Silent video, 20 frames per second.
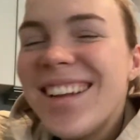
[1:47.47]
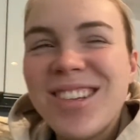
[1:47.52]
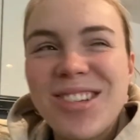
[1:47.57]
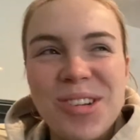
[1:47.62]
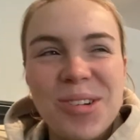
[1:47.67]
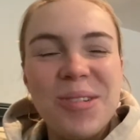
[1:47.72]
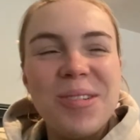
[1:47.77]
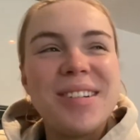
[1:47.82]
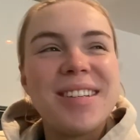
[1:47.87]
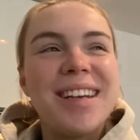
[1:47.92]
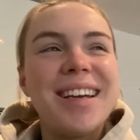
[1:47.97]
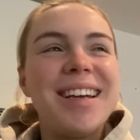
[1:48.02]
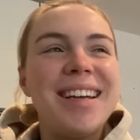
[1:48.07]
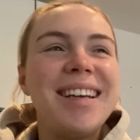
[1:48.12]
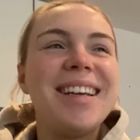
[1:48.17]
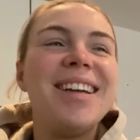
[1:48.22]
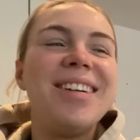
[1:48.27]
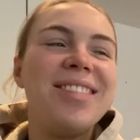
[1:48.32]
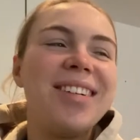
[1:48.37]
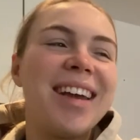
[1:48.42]
Joe was like,
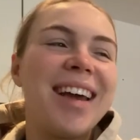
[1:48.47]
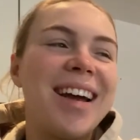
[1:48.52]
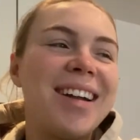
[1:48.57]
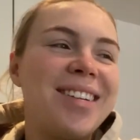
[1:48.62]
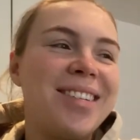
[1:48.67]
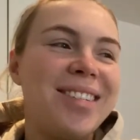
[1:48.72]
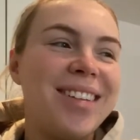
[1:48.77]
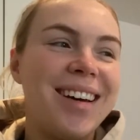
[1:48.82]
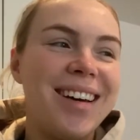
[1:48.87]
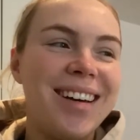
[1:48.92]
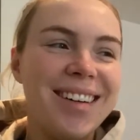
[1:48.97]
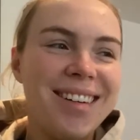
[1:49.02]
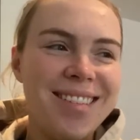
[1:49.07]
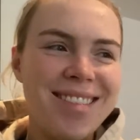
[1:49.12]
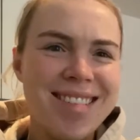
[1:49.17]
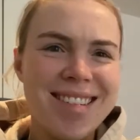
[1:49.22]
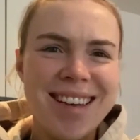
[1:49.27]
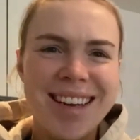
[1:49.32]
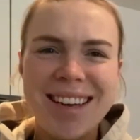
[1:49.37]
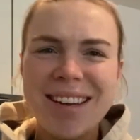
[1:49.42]
Niamh, you can't do that. And I
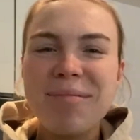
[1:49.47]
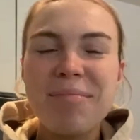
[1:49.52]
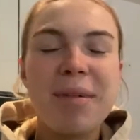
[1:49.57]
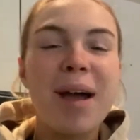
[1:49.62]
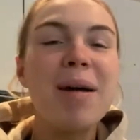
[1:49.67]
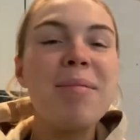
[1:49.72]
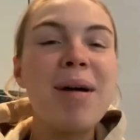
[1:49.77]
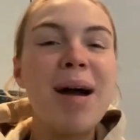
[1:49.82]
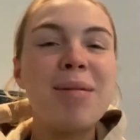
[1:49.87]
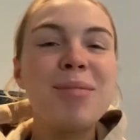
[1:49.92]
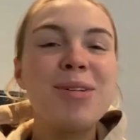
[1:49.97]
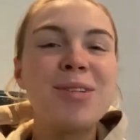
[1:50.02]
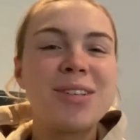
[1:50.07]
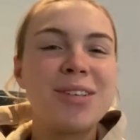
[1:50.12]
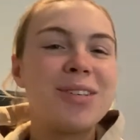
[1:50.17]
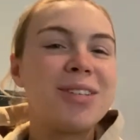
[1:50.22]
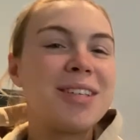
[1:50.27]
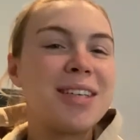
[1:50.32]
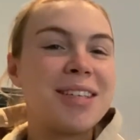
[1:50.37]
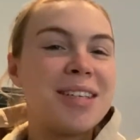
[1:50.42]
was like, my mom used to
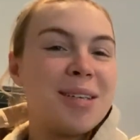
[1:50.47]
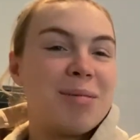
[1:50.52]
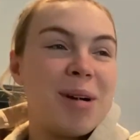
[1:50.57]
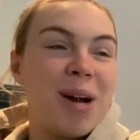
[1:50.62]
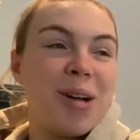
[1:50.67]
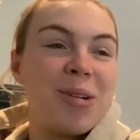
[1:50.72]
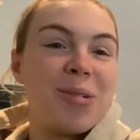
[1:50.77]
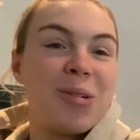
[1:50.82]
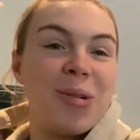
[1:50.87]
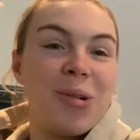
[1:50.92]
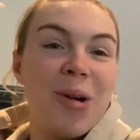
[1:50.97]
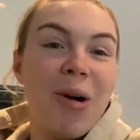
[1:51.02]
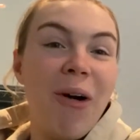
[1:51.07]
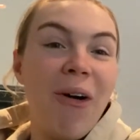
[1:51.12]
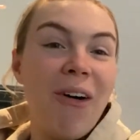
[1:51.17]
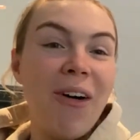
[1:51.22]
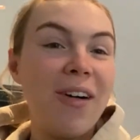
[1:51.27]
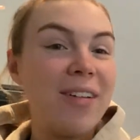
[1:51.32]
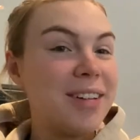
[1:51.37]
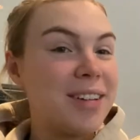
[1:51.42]
go to the cinema on her own
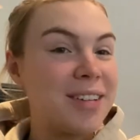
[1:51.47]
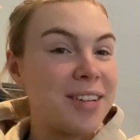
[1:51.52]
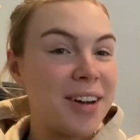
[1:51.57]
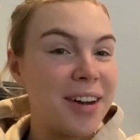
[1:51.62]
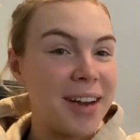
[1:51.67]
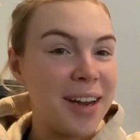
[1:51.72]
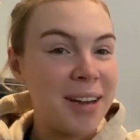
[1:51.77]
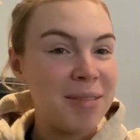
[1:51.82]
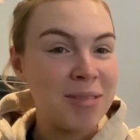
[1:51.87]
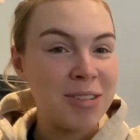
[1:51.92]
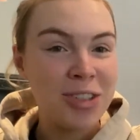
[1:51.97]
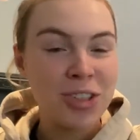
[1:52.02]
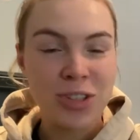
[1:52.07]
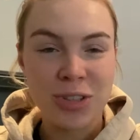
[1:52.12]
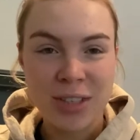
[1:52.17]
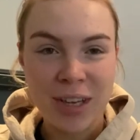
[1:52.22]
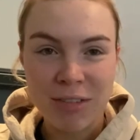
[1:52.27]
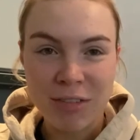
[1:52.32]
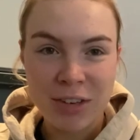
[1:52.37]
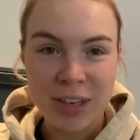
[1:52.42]
all the time and she
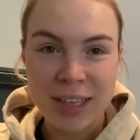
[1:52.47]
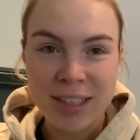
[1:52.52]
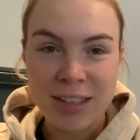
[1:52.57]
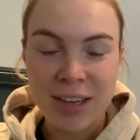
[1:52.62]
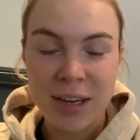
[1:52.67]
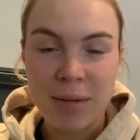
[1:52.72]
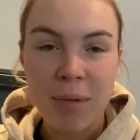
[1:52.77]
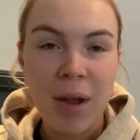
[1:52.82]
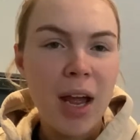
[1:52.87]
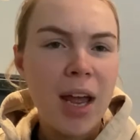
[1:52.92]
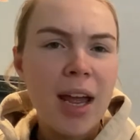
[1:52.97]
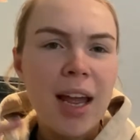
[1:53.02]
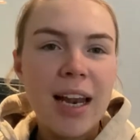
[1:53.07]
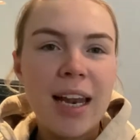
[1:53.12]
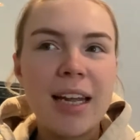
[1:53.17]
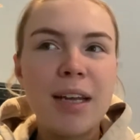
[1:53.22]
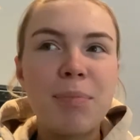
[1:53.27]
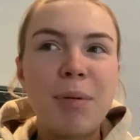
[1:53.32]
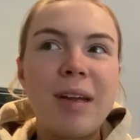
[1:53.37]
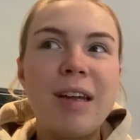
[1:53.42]
used to have a great time.
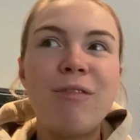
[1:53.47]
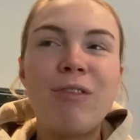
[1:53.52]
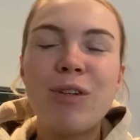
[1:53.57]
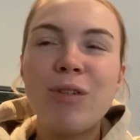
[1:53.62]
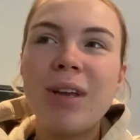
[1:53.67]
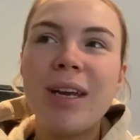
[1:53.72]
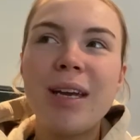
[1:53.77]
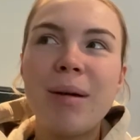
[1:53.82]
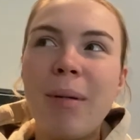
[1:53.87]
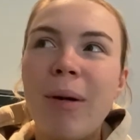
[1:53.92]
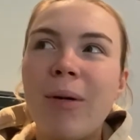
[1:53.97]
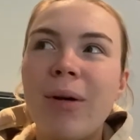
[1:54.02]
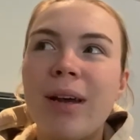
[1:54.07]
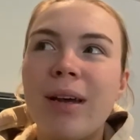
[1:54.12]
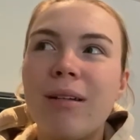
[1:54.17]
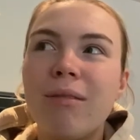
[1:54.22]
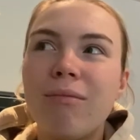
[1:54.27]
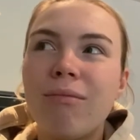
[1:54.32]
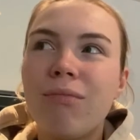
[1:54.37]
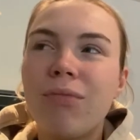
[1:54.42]
Like, but if you think about
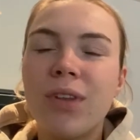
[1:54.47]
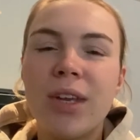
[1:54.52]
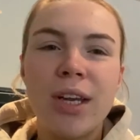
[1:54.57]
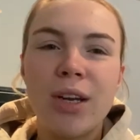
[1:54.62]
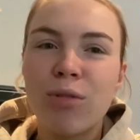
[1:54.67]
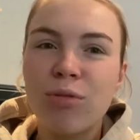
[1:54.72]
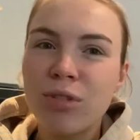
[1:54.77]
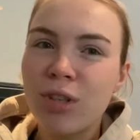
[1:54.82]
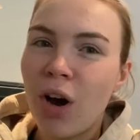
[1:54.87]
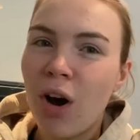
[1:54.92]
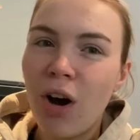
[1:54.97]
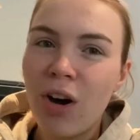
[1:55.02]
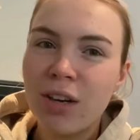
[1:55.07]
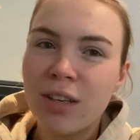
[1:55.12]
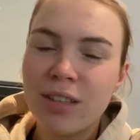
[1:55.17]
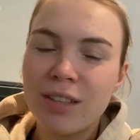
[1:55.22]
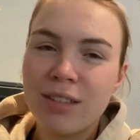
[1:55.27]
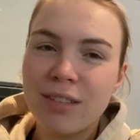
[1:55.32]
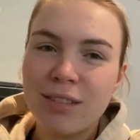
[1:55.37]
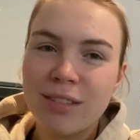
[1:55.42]
it, you don't
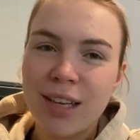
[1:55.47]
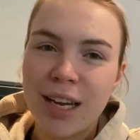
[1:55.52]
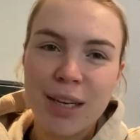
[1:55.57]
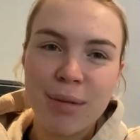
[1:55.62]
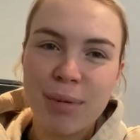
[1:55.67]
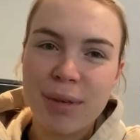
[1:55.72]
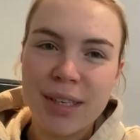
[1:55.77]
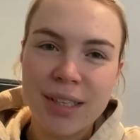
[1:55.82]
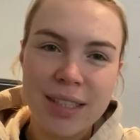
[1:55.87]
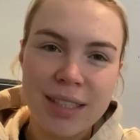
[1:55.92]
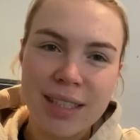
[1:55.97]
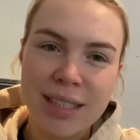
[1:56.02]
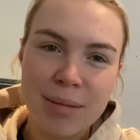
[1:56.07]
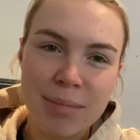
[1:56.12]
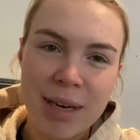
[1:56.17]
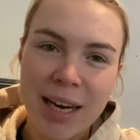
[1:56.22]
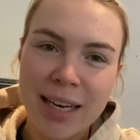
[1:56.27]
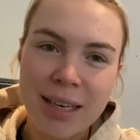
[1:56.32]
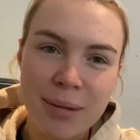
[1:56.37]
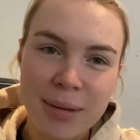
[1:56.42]
talk to anybody in the
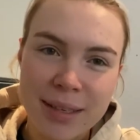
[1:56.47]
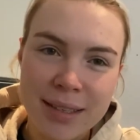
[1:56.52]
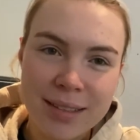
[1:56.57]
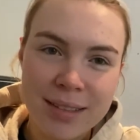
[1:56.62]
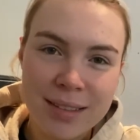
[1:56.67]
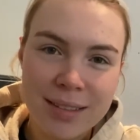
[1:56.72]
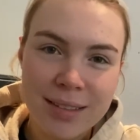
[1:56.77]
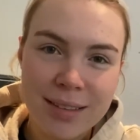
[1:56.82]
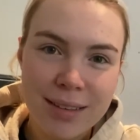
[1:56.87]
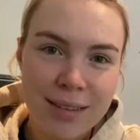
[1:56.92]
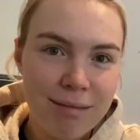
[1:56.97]
cinema anyways.